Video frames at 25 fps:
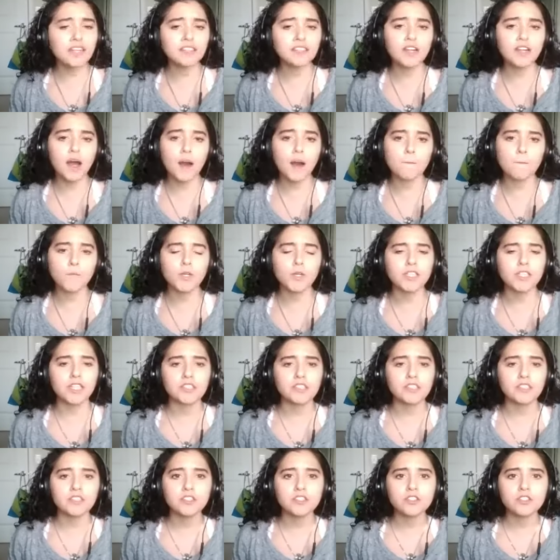um, what is
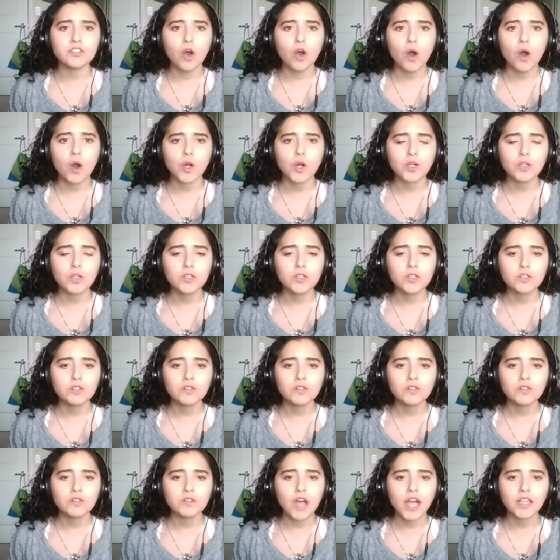it?
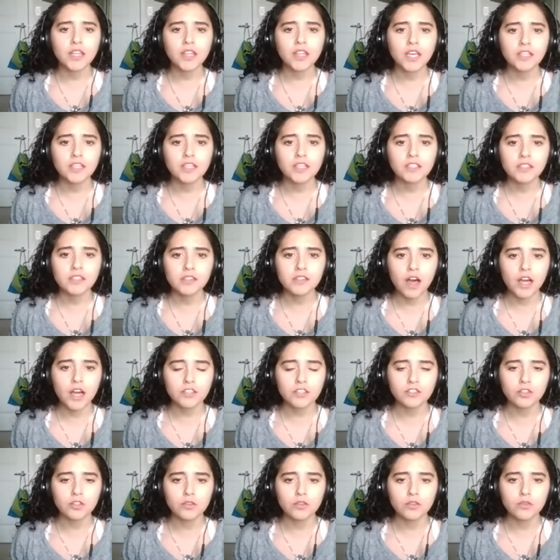SARS. I liked a lot
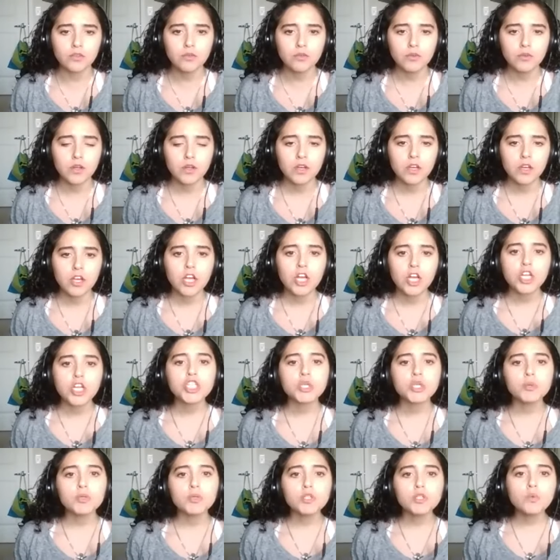too. Who's she
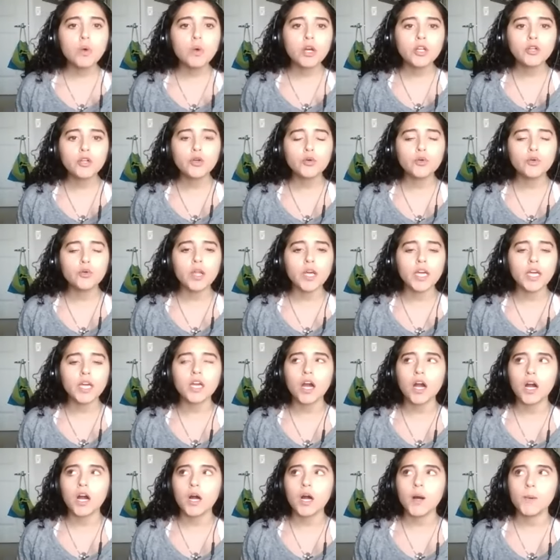was SARS? the one who like um.